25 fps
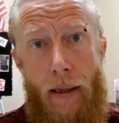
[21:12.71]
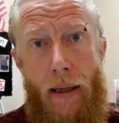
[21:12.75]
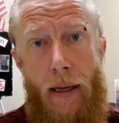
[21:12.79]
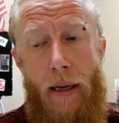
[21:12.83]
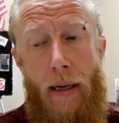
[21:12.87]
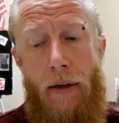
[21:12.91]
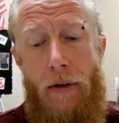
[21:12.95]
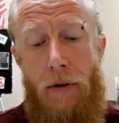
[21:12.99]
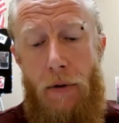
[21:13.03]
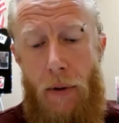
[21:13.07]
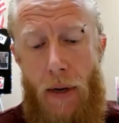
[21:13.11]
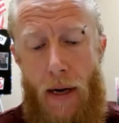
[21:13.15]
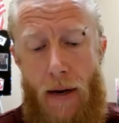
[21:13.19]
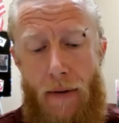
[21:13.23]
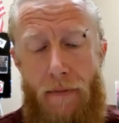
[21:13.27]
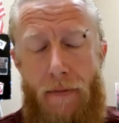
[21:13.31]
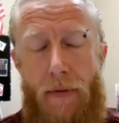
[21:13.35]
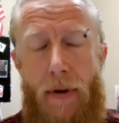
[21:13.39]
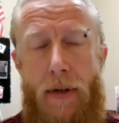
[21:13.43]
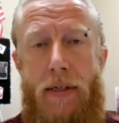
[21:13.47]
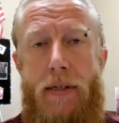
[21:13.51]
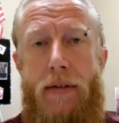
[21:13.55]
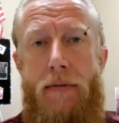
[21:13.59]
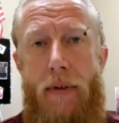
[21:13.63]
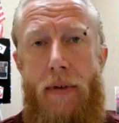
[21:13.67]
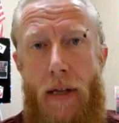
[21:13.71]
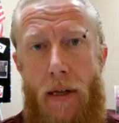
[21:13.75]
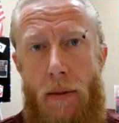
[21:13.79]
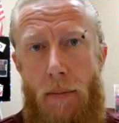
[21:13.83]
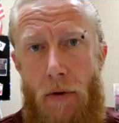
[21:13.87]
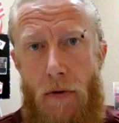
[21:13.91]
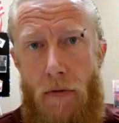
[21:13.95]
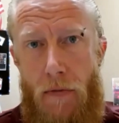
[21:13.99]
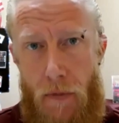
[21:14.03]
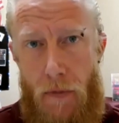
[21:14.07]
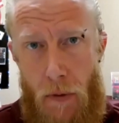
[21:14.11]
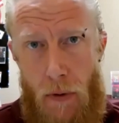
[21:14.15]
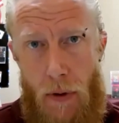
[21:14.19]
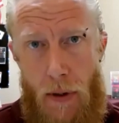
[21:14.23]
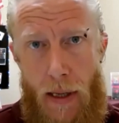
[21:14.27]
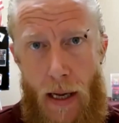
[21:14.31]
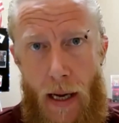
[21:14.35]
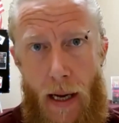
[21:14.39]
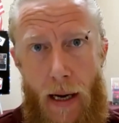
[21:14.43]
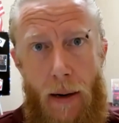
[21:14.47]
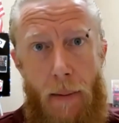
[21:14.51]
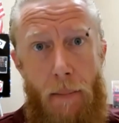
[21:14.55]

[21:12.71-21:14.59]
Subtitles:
They do have funds available for that.